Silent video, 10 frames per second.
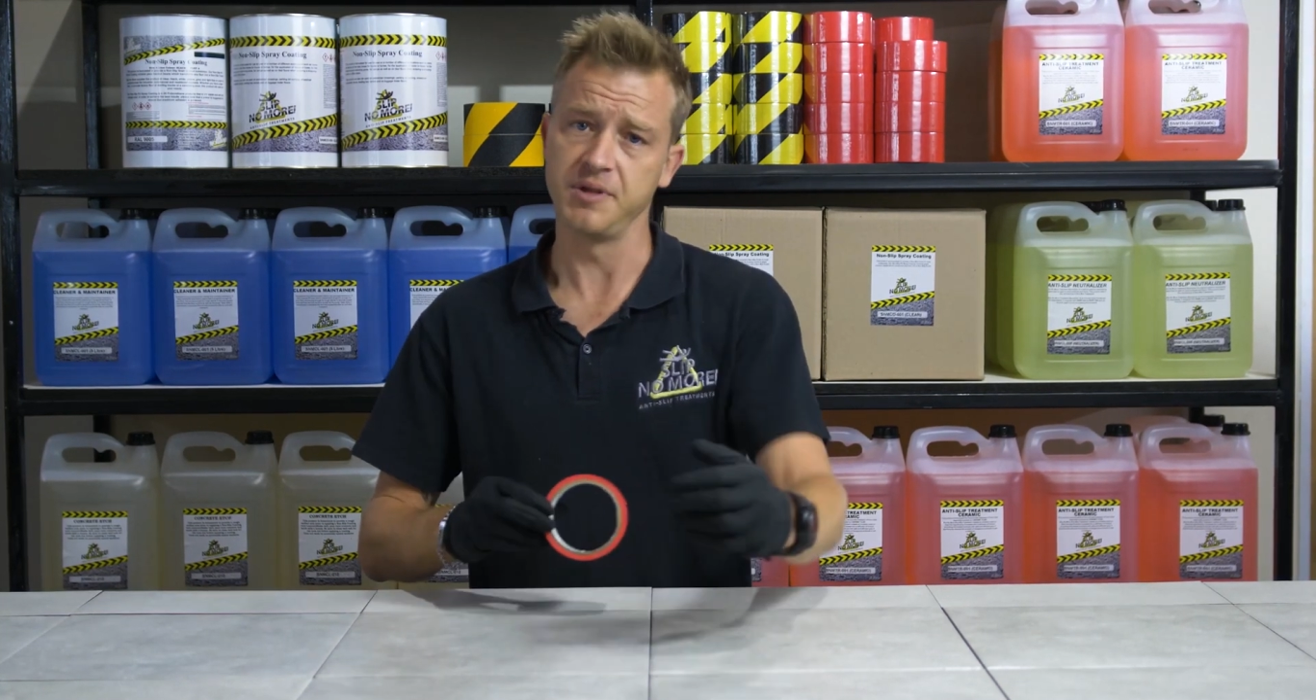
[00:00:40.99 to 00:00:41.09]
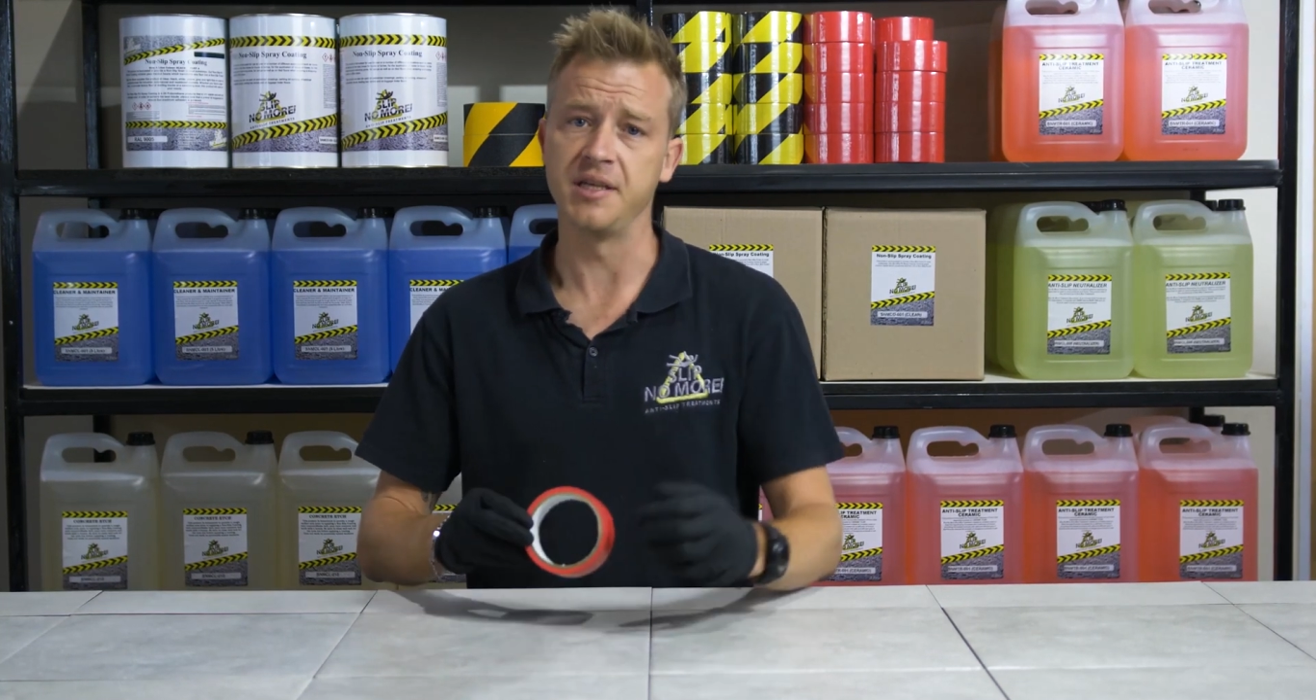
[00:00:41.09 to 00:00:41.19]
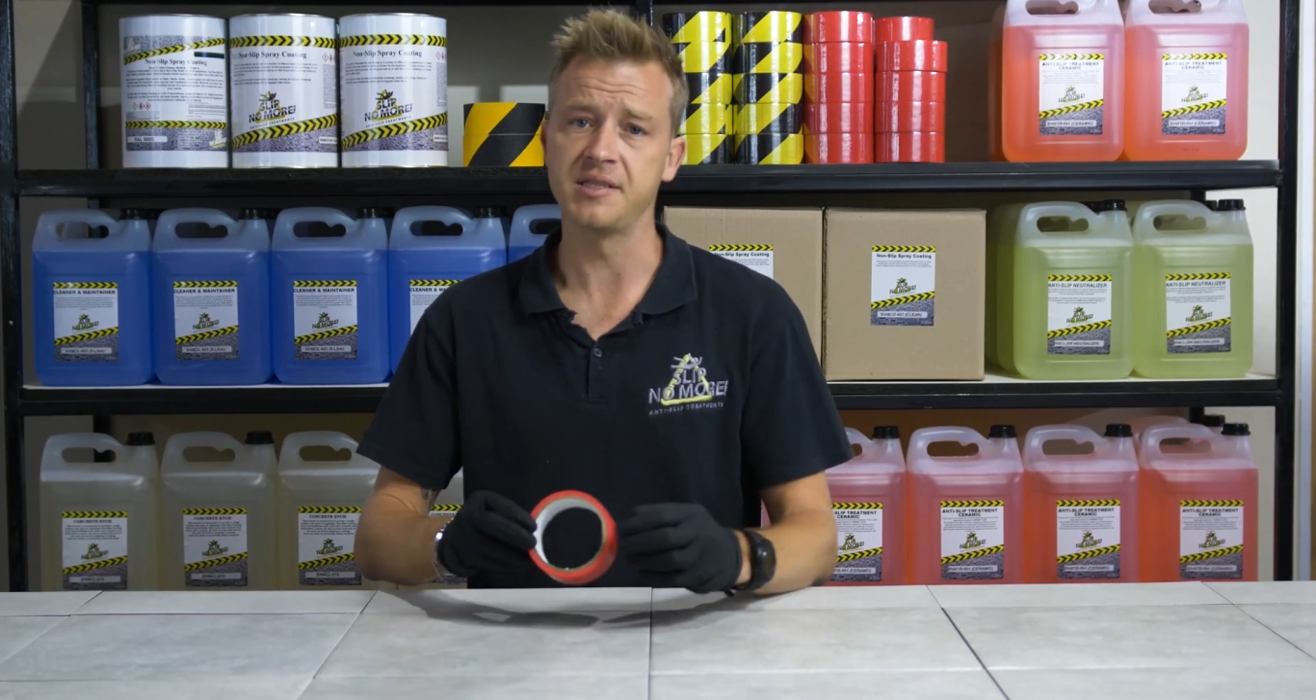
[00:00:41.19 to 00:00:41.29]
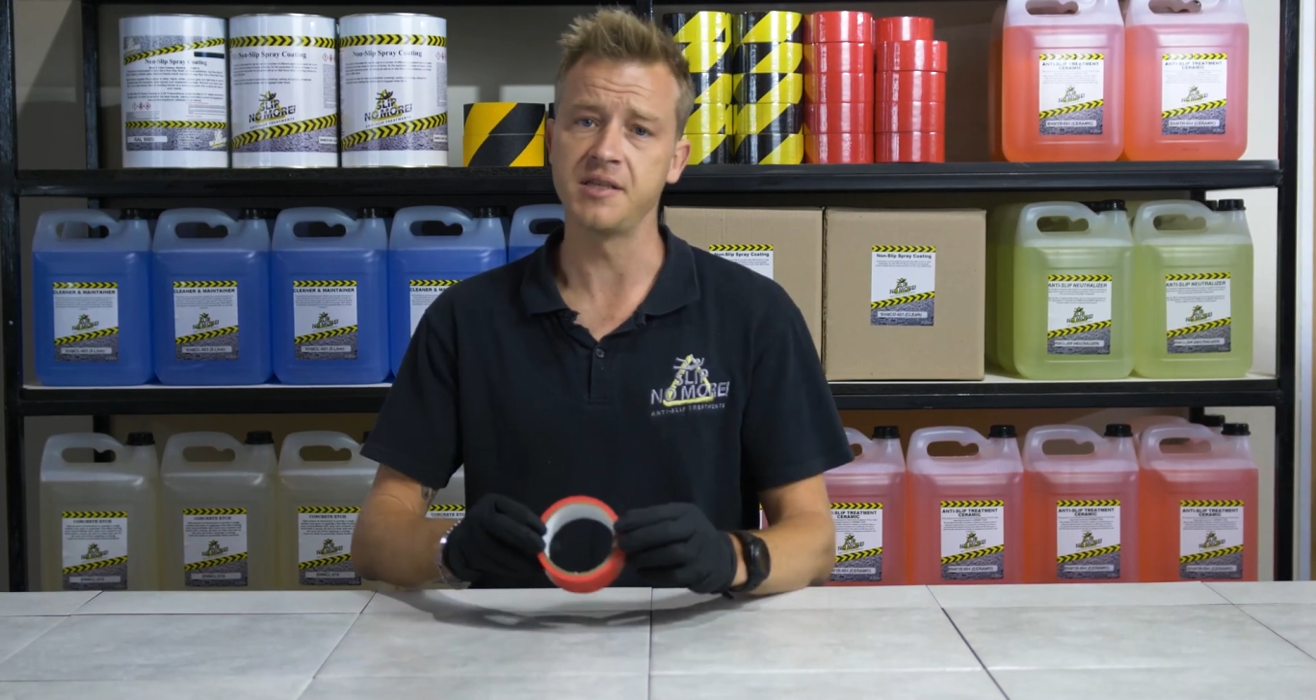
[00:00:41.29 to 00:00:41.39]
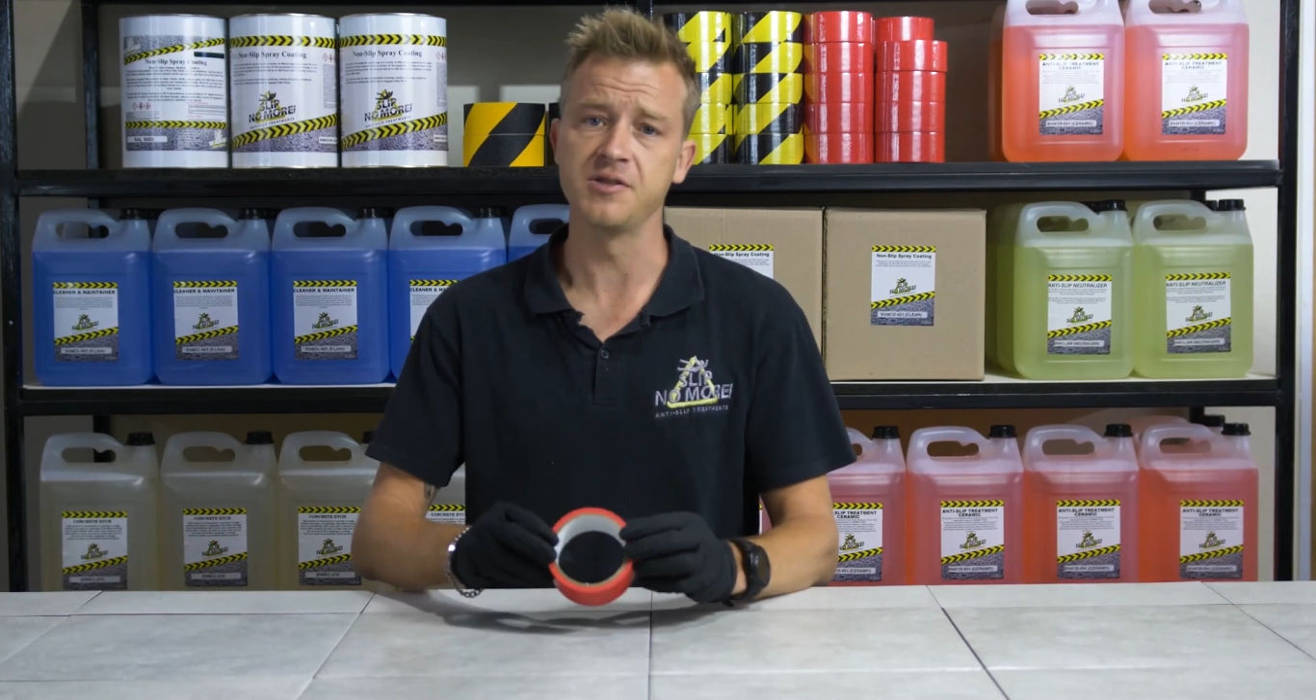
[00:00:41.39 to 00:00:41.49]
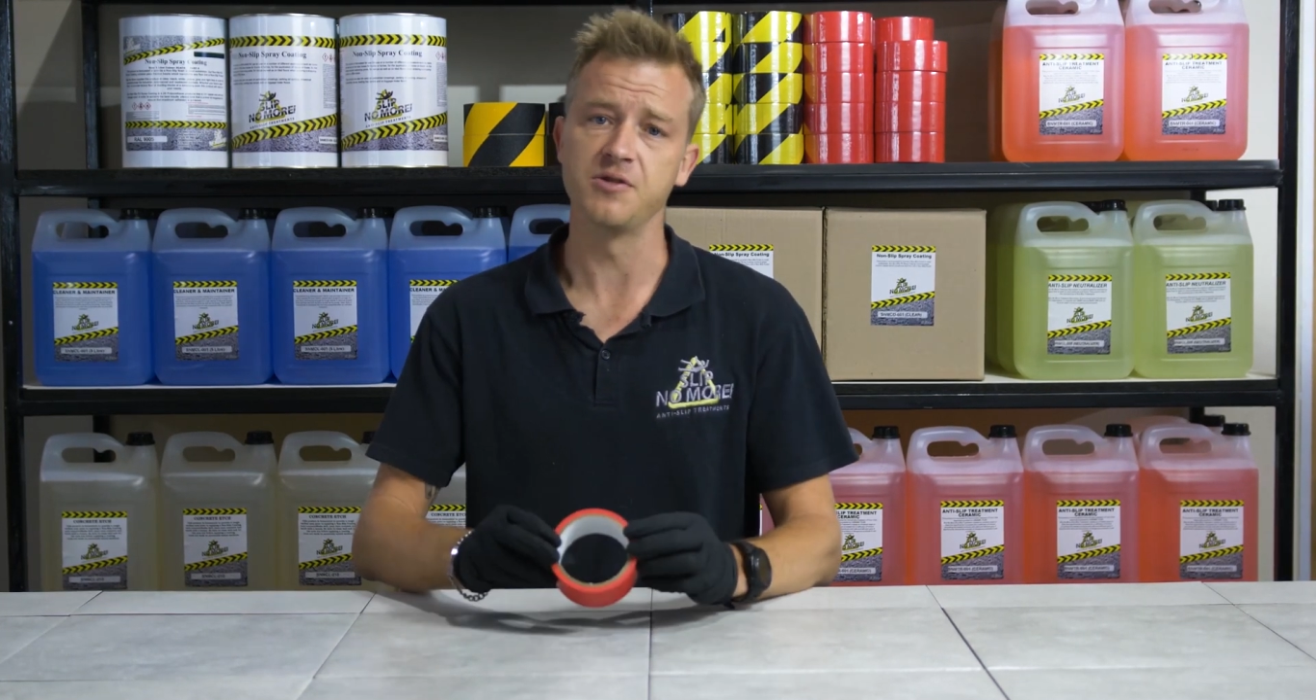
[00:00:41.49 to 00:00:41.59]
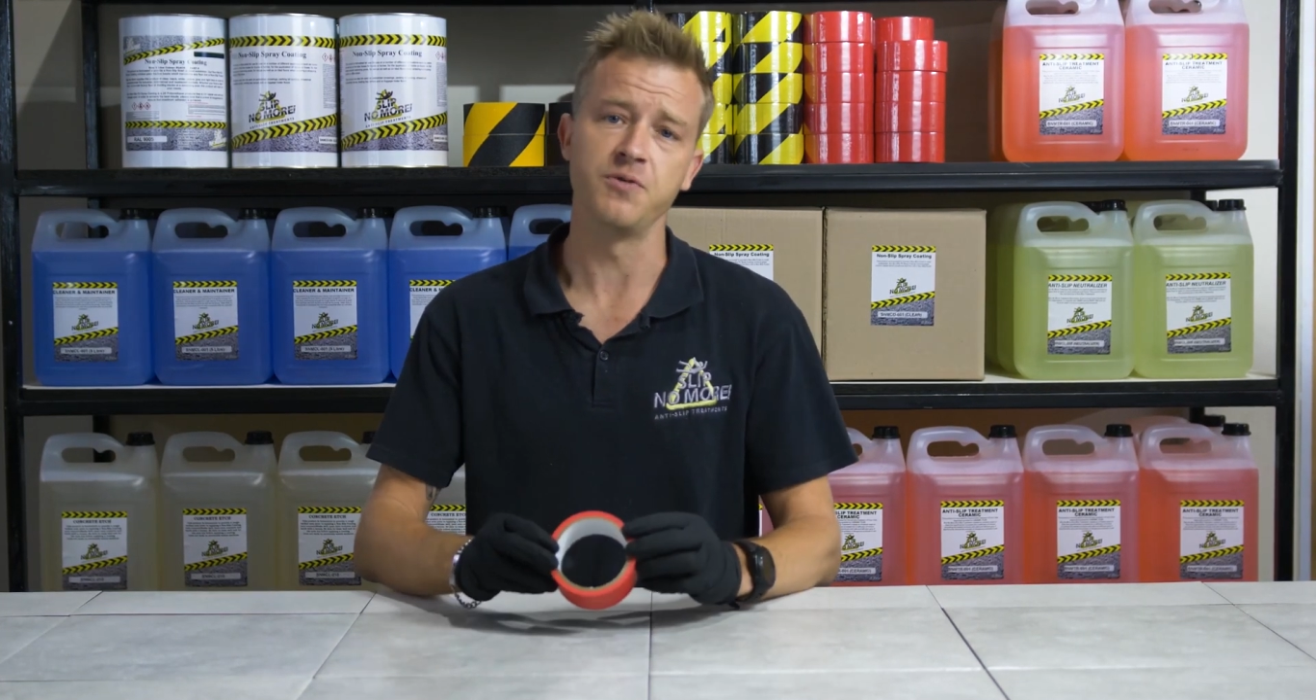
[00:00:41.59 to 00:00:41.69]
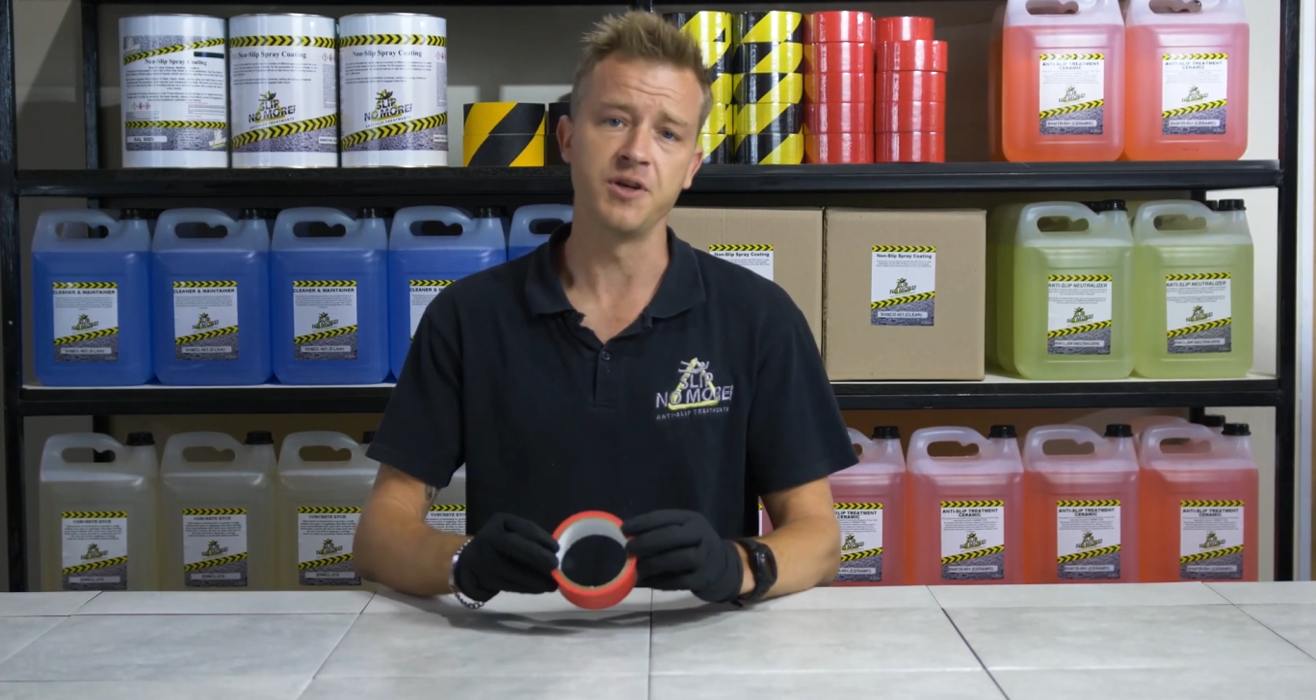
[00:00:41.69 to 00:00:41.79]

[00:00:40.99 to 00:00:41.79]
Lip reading: distance of